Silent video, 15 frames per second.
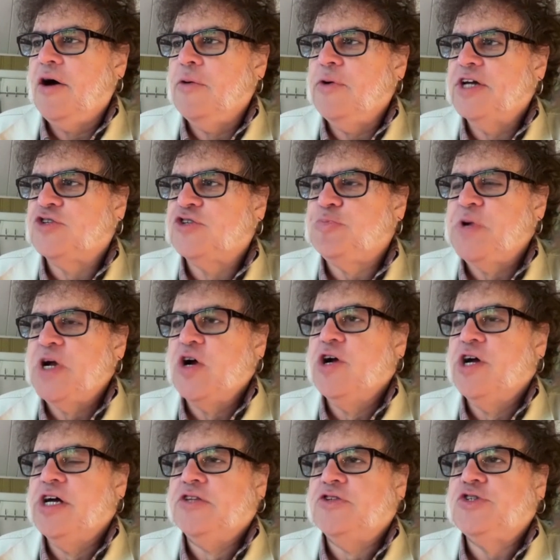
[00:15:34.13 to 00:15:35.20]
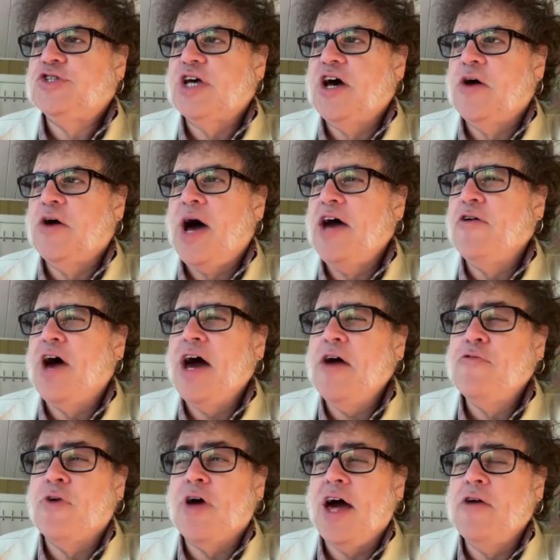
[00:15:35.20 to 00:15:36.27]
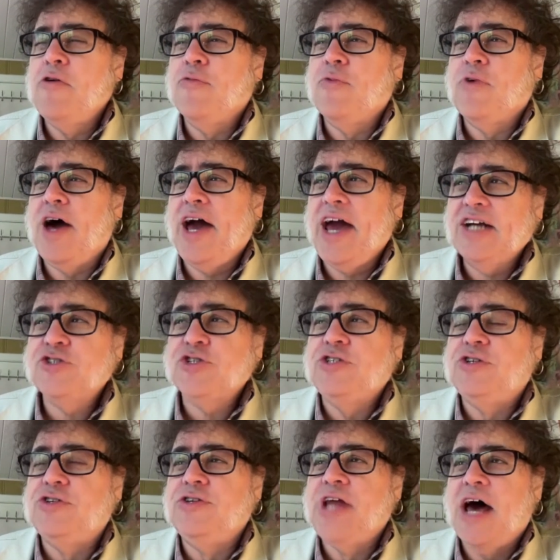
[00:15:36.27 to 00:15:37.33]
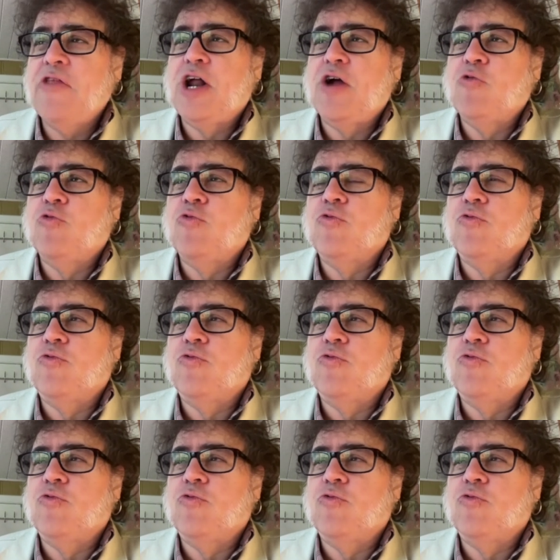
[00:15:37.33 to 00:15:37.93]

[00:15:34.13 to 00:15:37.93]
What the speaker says: experience. I actually, now that I